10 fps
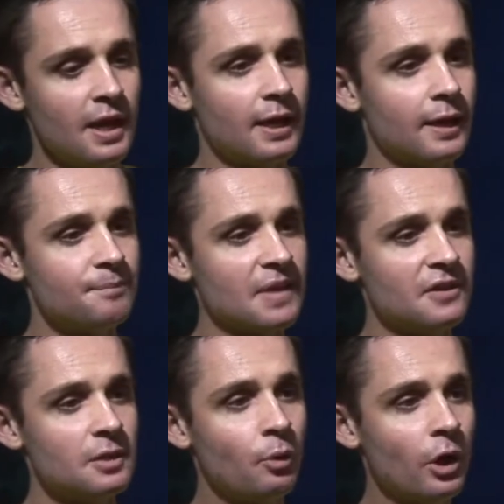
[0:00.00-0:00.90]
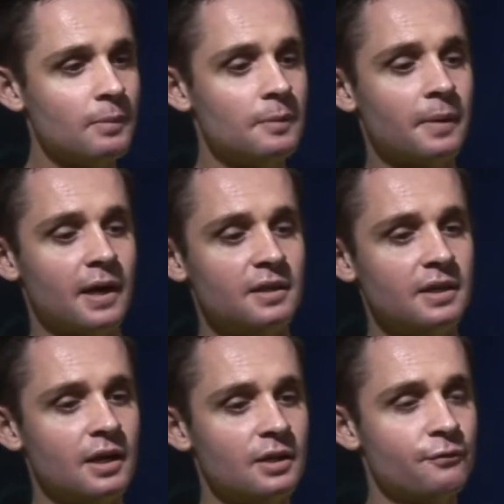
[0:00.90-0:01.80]
Now, the appointment by
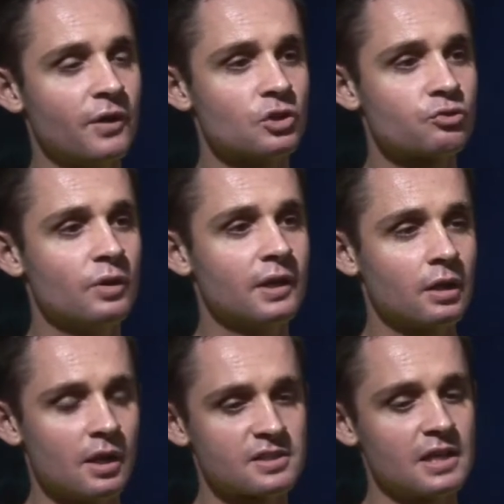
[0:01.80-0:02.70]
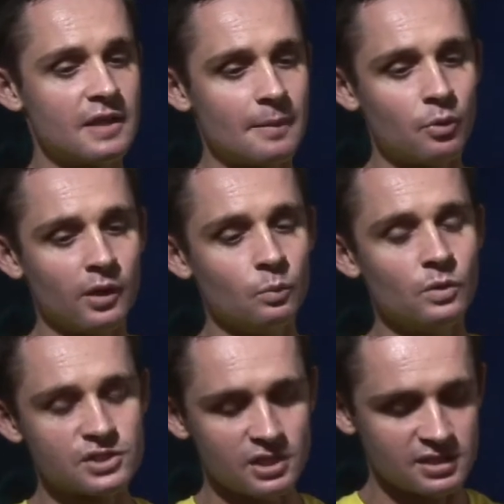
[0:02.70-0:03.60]
the French ruling class there at that point
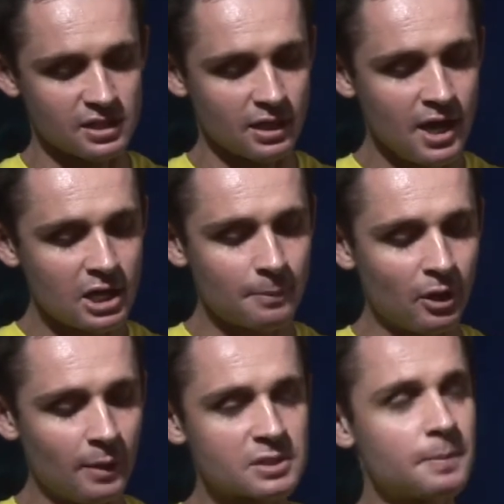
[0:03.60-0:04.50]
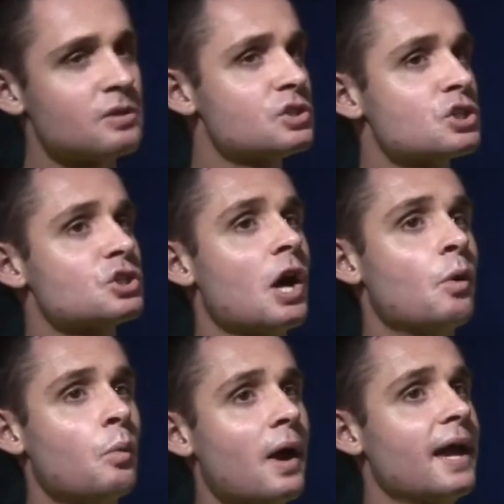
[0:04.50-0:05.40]
was that Napoleon was supposed to just go
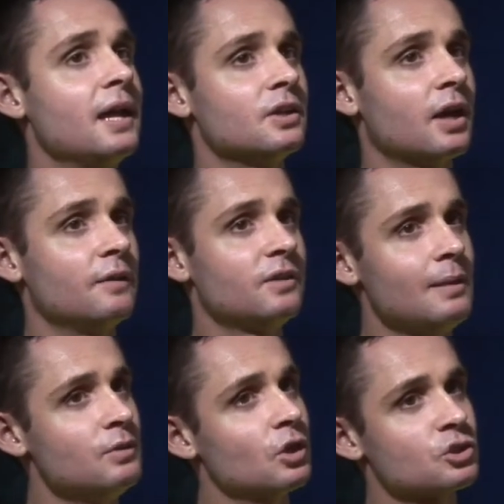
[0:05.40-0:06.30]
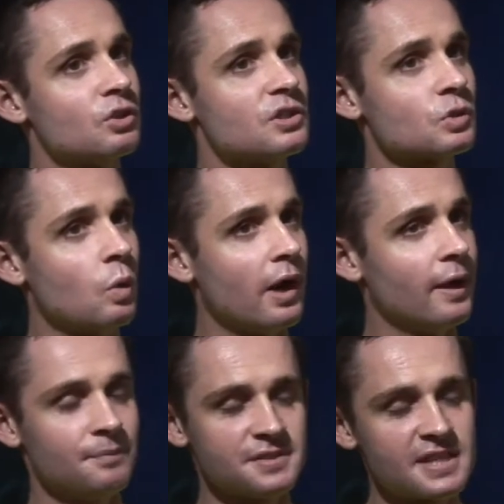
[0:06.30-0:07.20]
away and kind of keep the Austrians
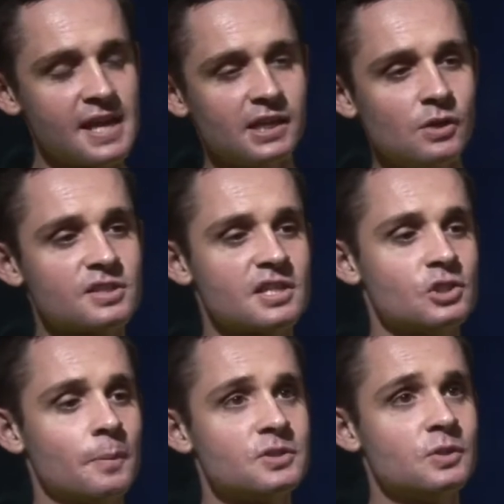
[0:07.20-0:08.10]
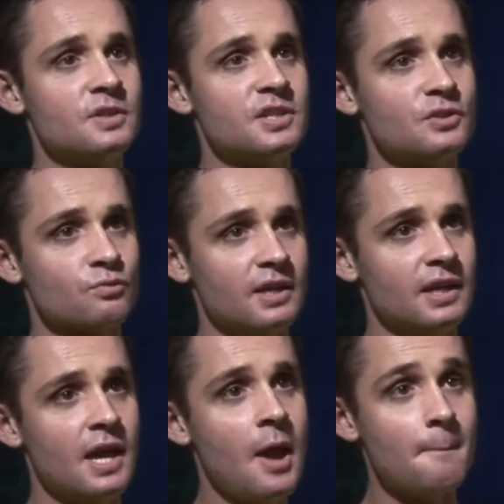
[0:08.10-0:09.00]
quiet. Instead, he used it as an opportunity to
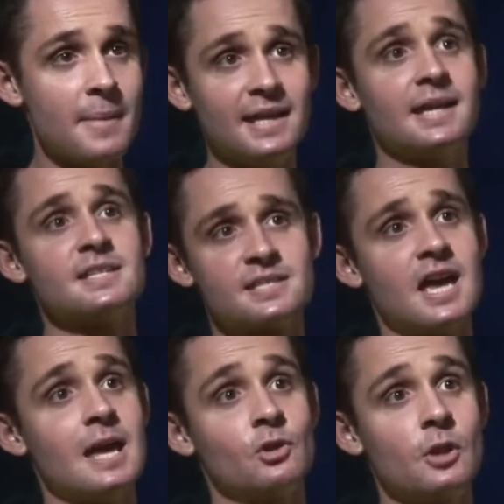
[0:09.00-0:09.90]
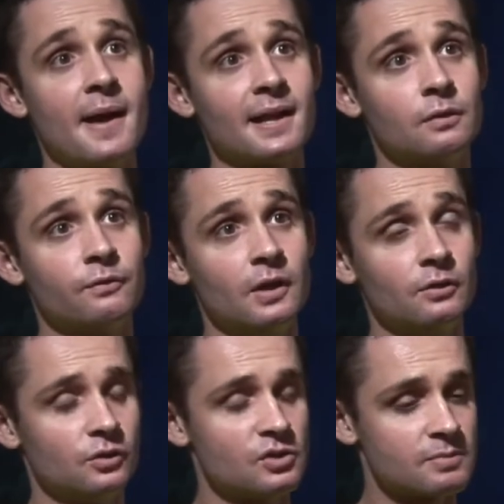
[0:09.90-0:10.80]
really make his name on the battlefield
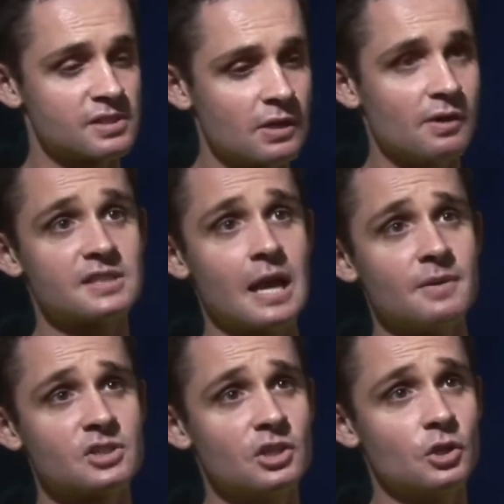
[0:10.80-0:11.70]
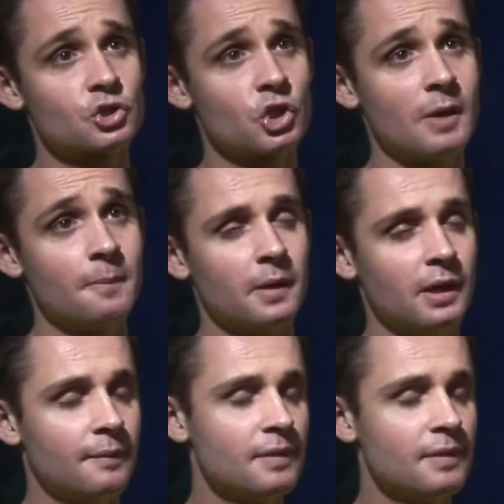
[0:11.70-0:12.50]
and do some serious damage to the Austrian Empire.